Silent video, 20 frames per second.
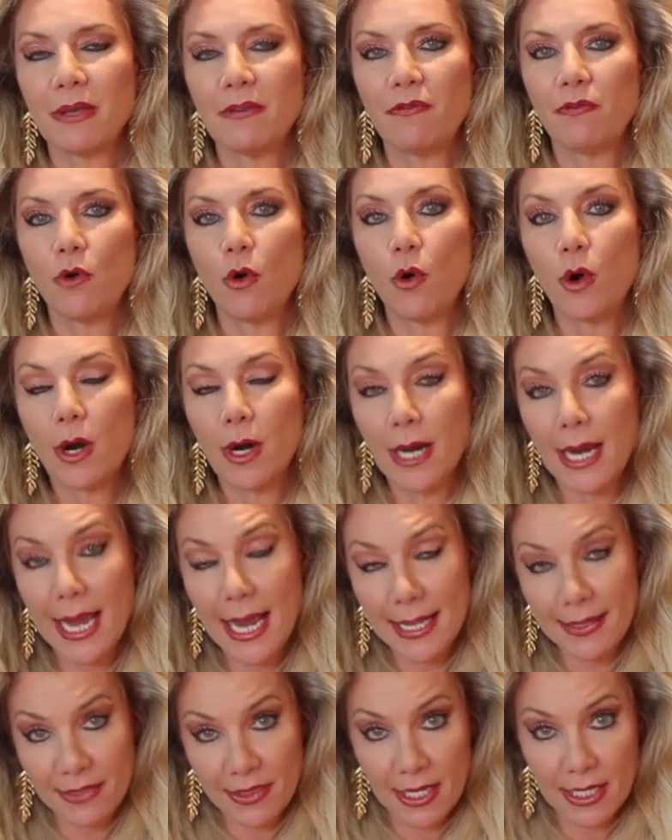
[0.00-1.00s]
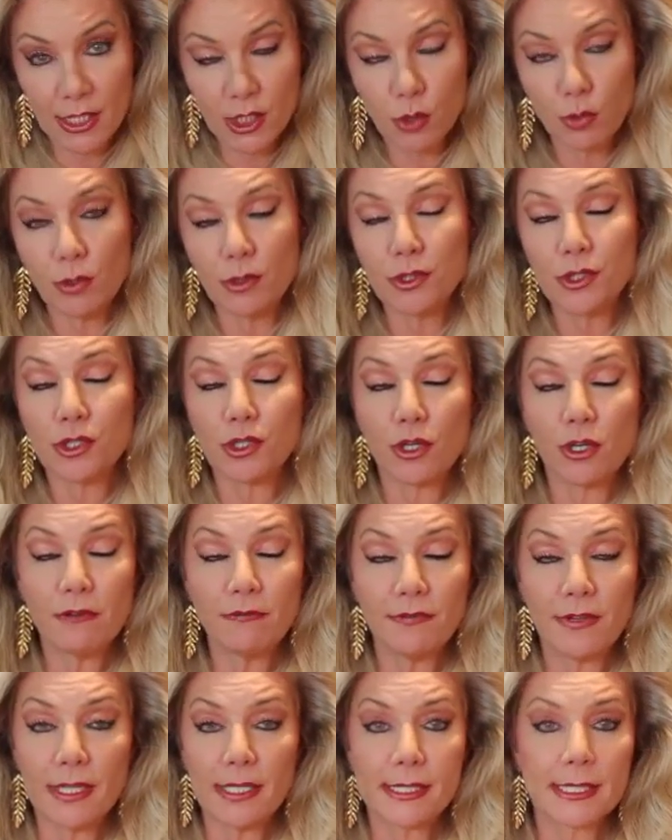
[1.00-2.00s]
before, and things will
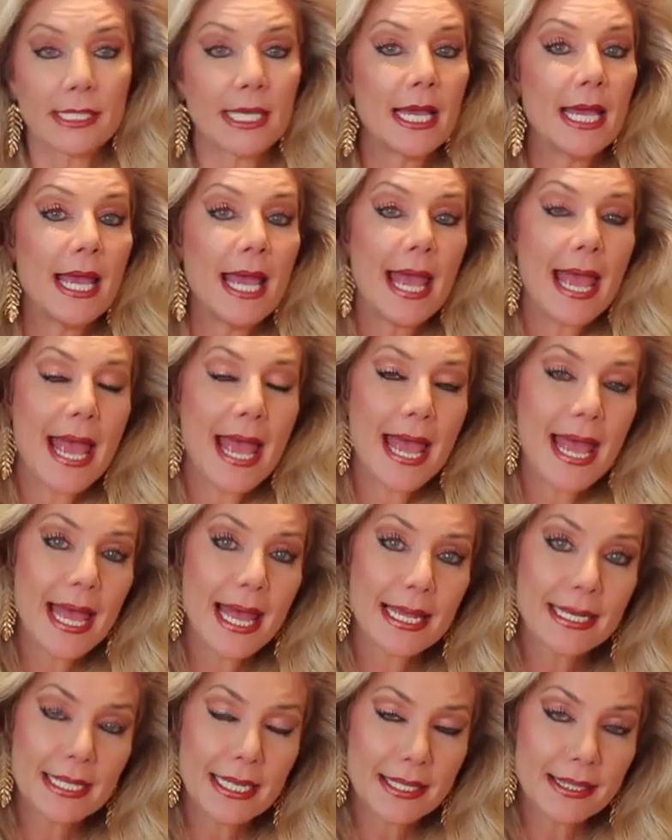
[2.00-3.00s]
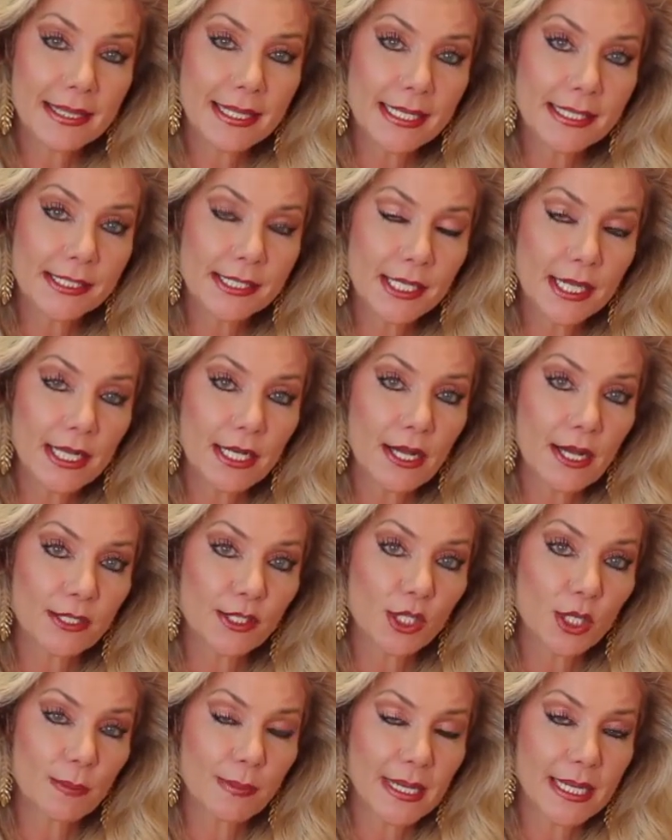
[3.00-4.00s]
surface. And this can
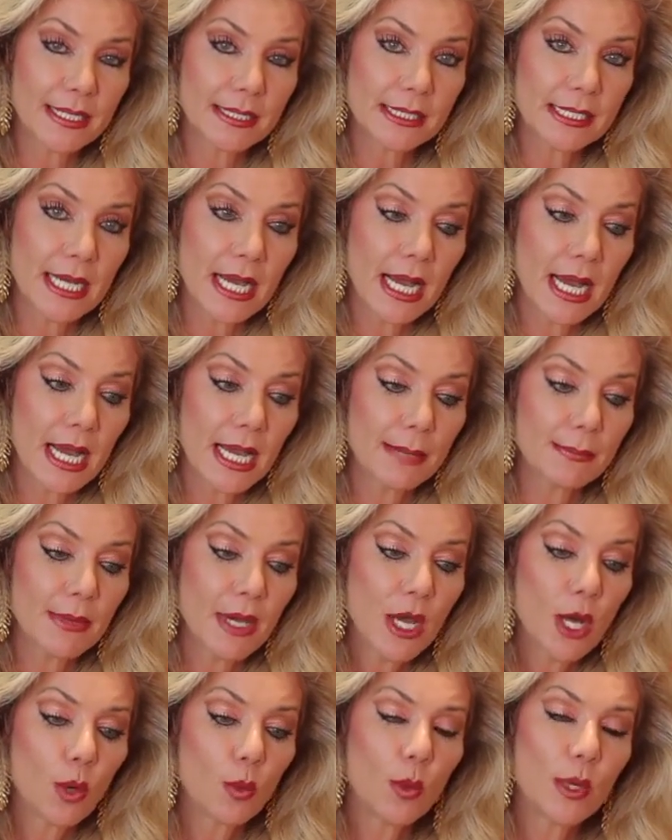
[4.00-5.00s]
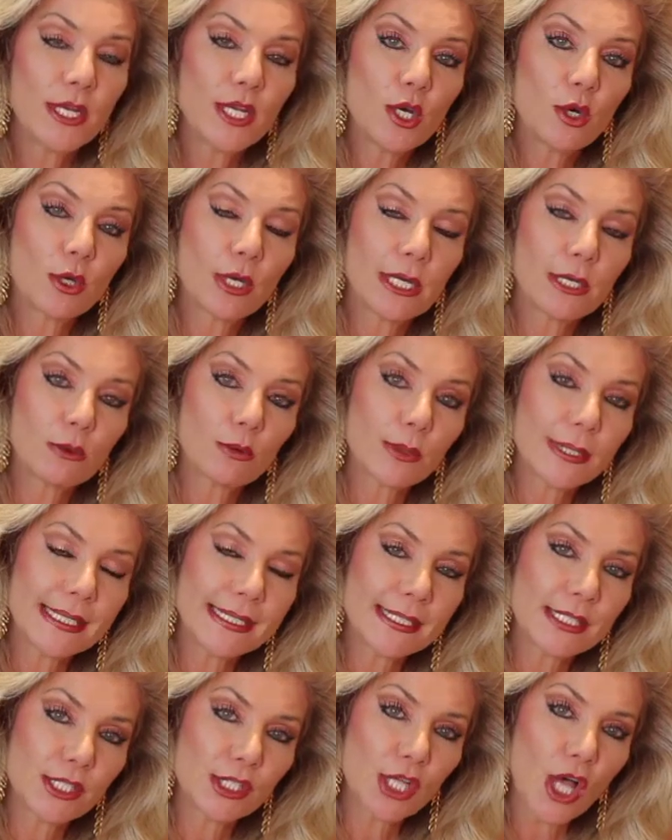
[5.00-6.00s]
also be a time when you can
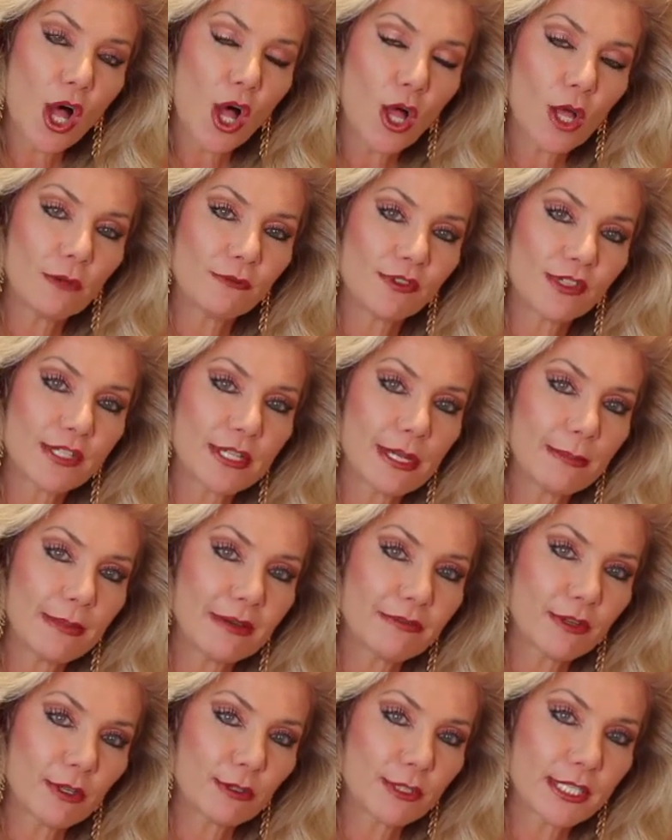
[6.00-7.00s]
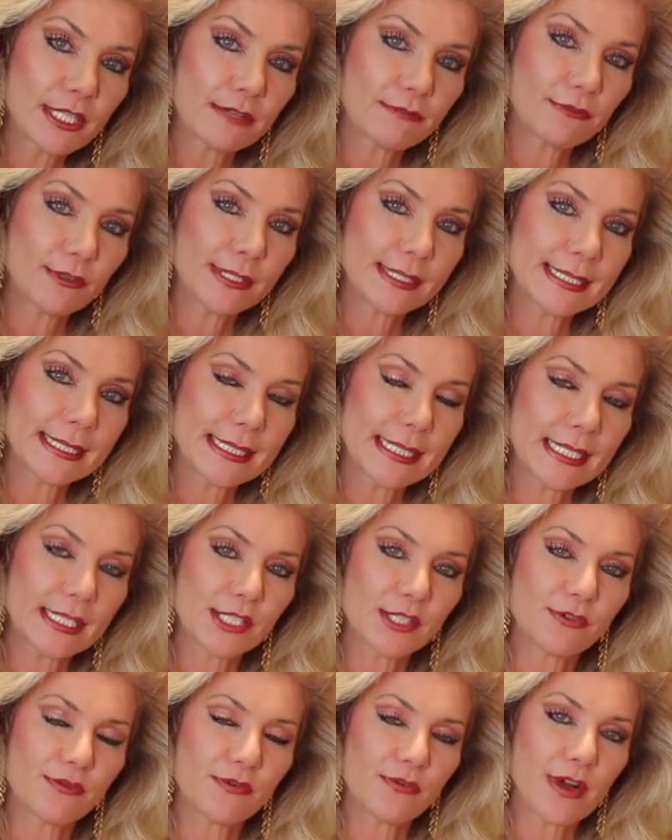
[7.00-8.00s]
resolve some of your
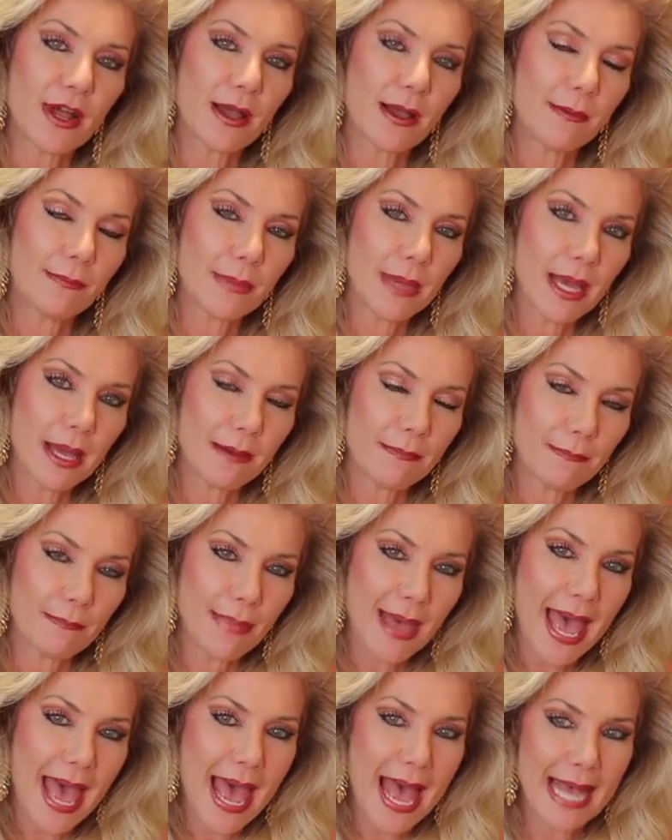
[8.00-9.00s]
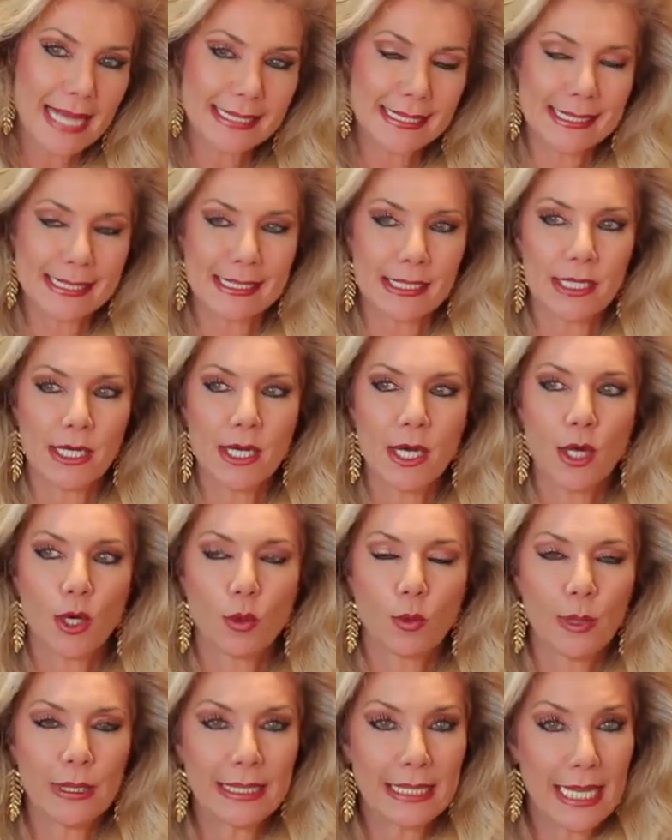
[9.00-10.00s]
differences from past
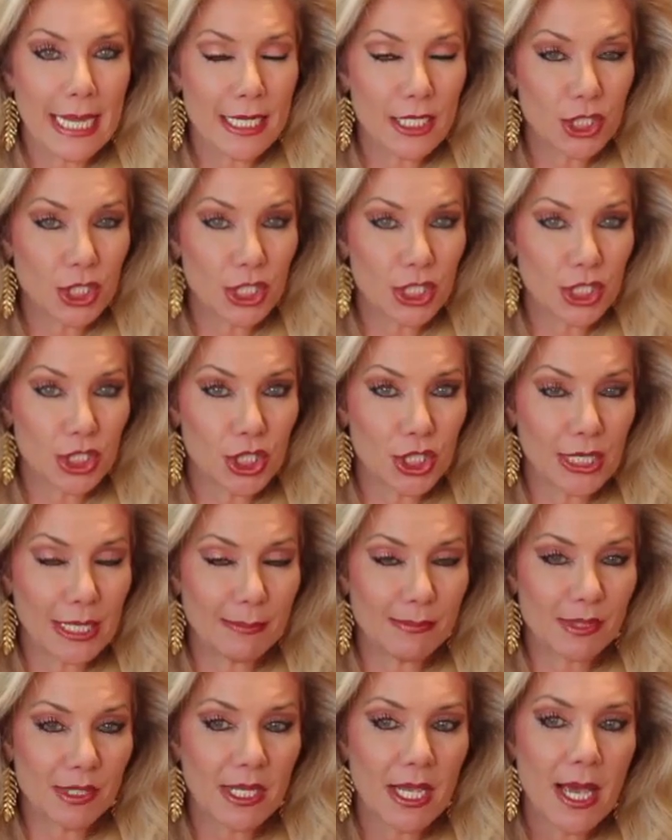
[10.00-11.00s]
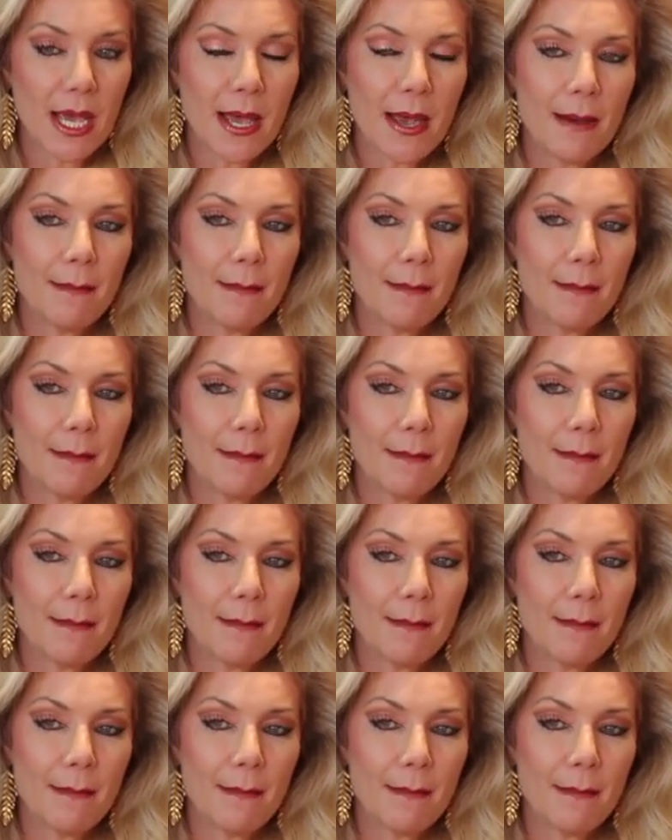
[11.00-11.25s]
relationships.